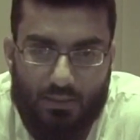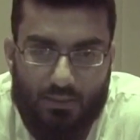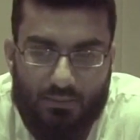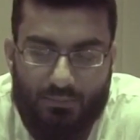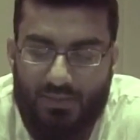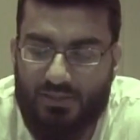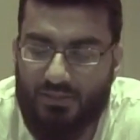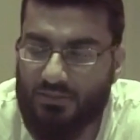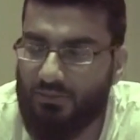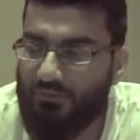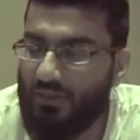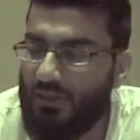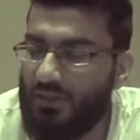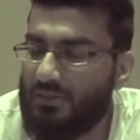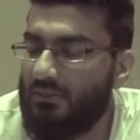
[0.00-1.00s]
The Messenger of
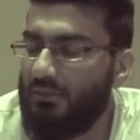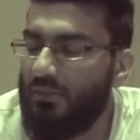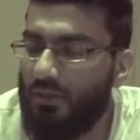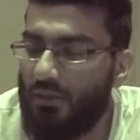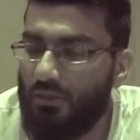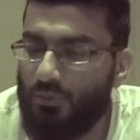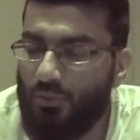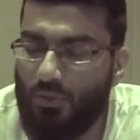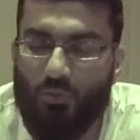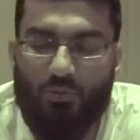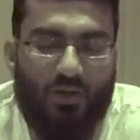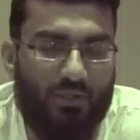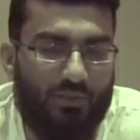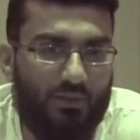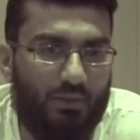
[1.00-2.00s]
Allah sallallahu, or
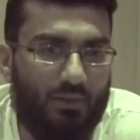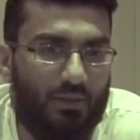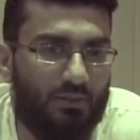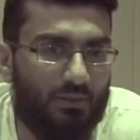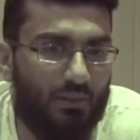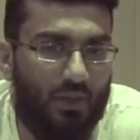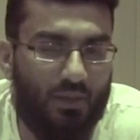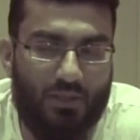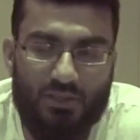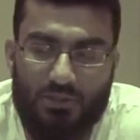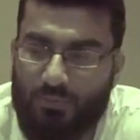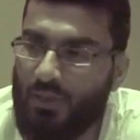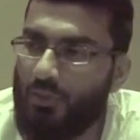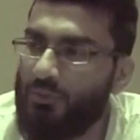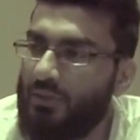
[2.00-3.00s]
rather, Allah
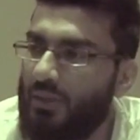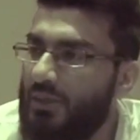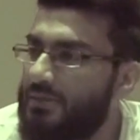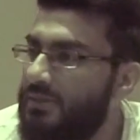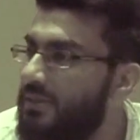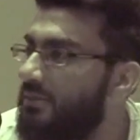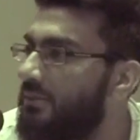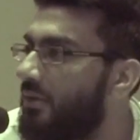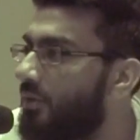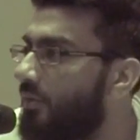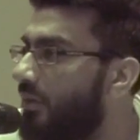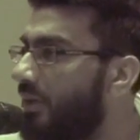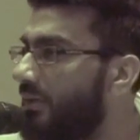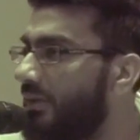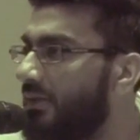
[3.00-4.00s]
subhanahu wa ta'ala says in the
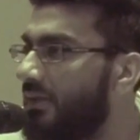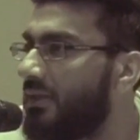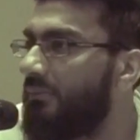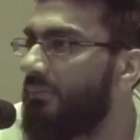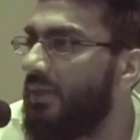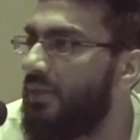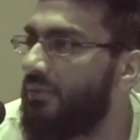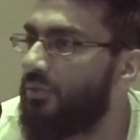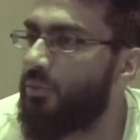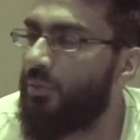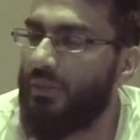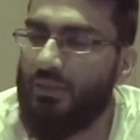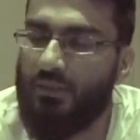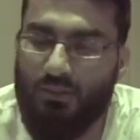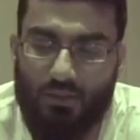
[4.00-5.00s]
Quran, "Innaka mayyitun
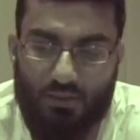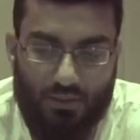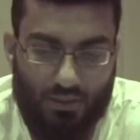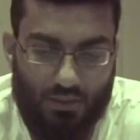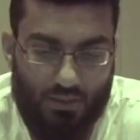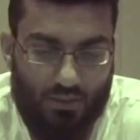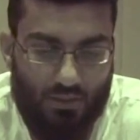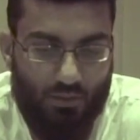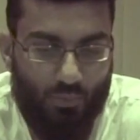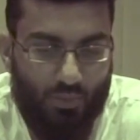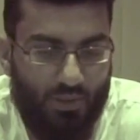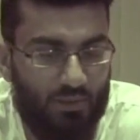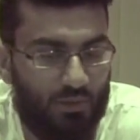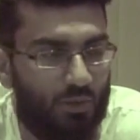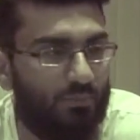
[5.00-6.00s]
wa
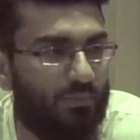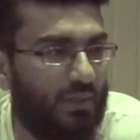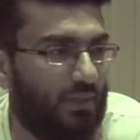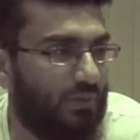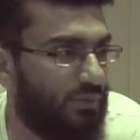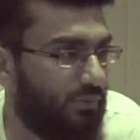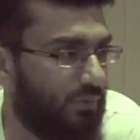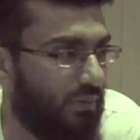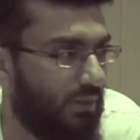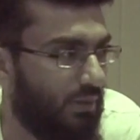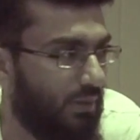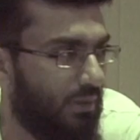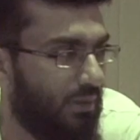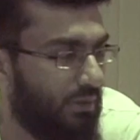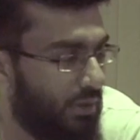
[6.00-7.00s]
innahum mayyitun."
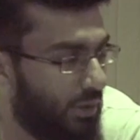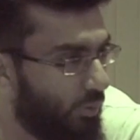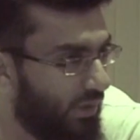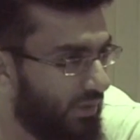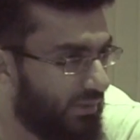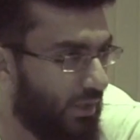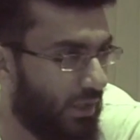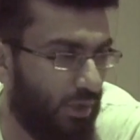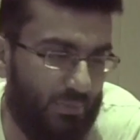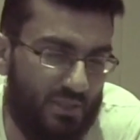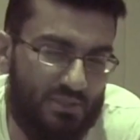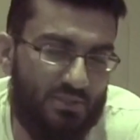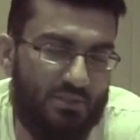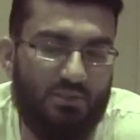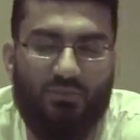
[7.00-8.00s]
You will die, O
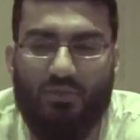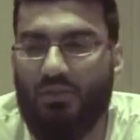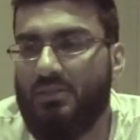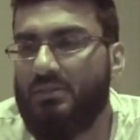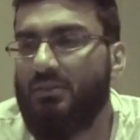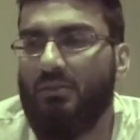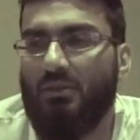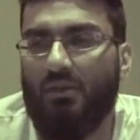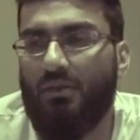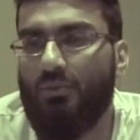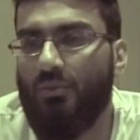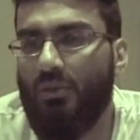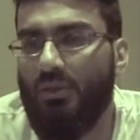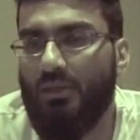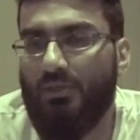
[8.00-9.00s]
Messenger of Allah
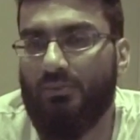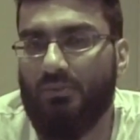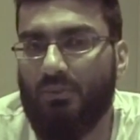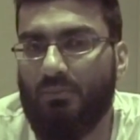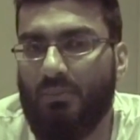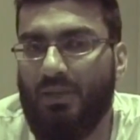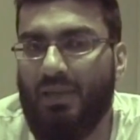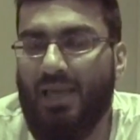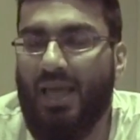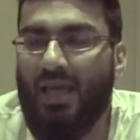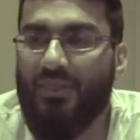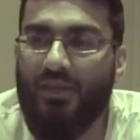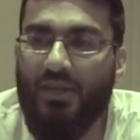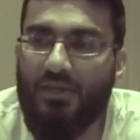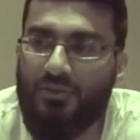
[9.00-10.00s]
sallallahu alayhi wa sallam.
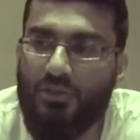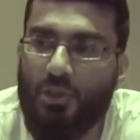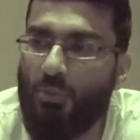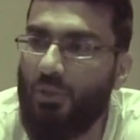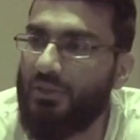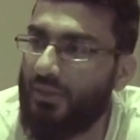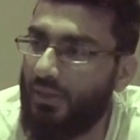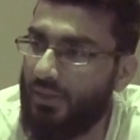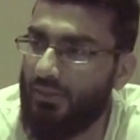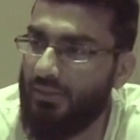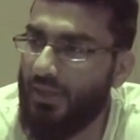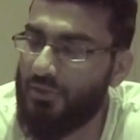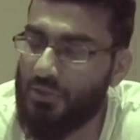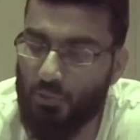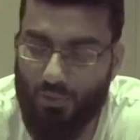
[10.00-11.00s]
And they too will die,
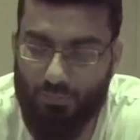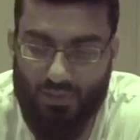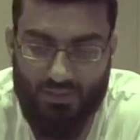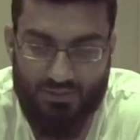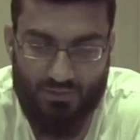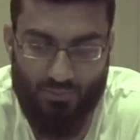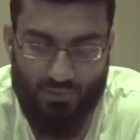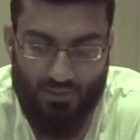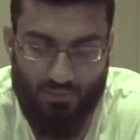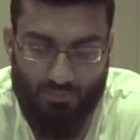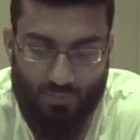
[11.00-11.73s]
they too will pass away.